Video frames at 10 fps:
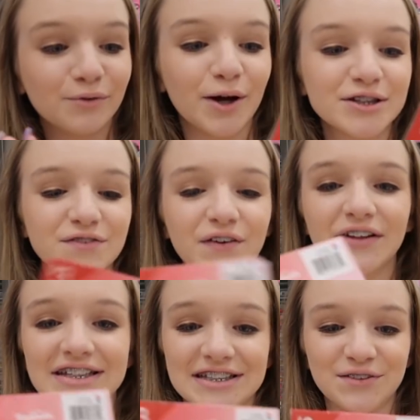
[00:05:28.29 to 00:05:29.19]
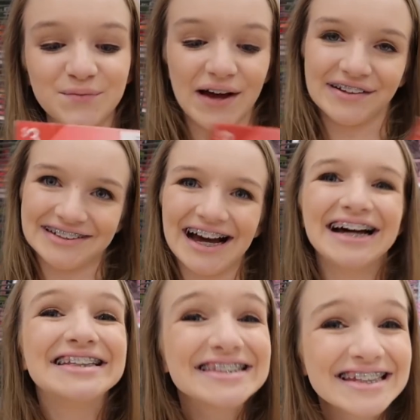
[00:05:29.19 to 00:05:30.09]
And then we also found this. It's from
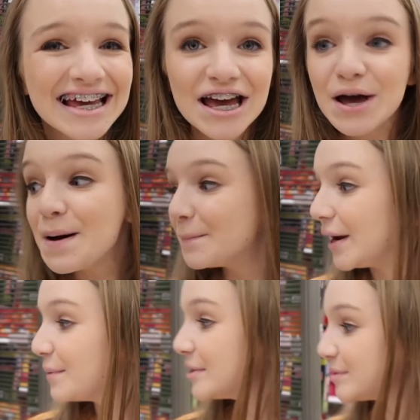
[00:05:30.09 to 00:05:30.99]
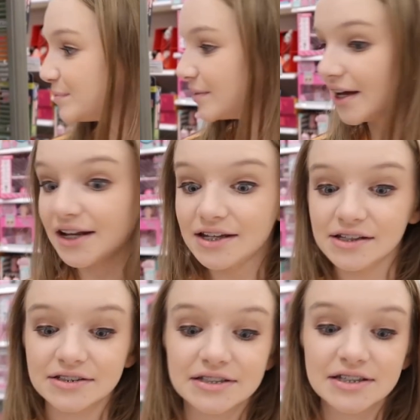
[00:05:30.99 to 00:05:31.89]
Valentine's. We think. It, was, it
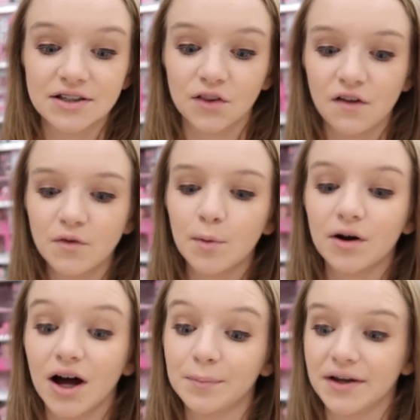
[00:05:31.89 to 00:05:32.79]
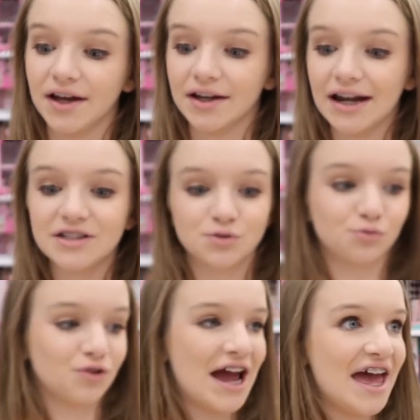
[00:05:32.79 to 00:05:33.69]
is. It says lovable cupcake. It's and it's
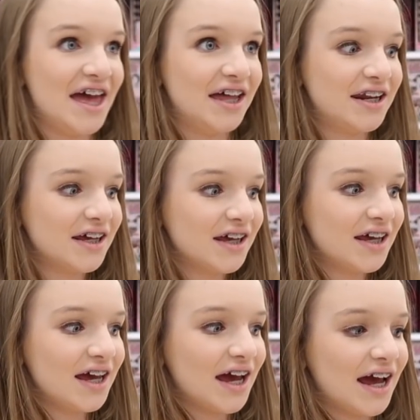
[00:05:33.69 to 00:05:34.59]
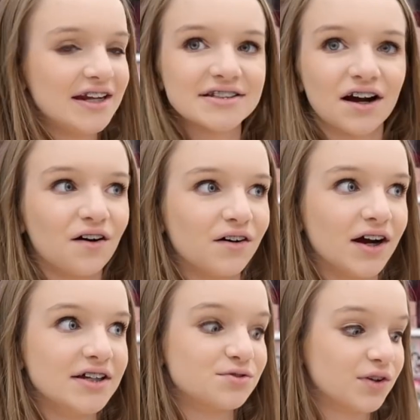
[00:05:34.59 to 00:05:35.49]
awesome, red. Though. And it's like a
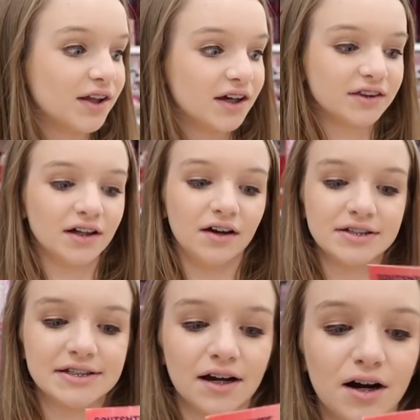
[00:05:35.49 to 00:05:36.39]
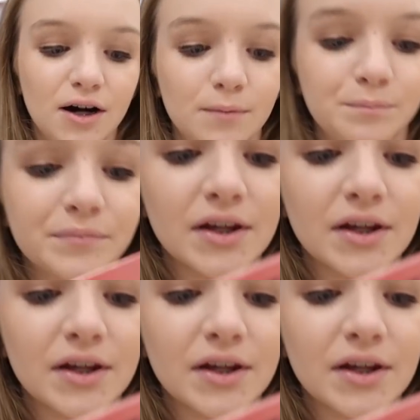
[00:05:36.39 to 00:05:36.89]
heart. It's really good though. It's a um